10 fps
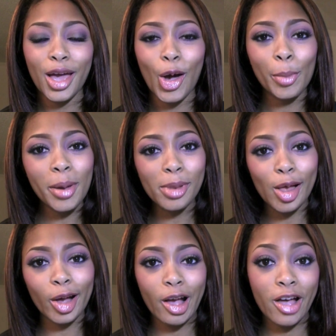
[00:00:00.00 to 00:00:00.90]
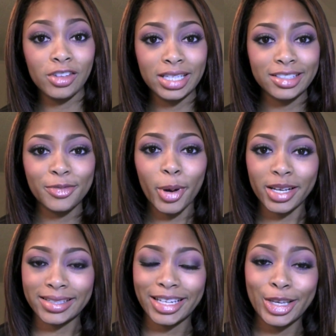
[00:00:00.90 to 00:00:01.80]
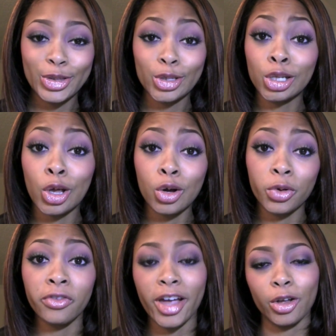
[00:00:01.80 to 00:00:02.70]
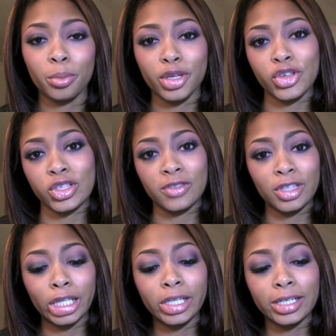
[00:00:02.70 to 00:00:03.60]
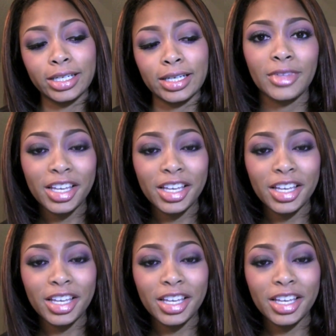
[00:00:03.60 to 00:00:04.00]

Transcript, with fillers: On my blog, i have a list of products that I use along with final pictures of the look.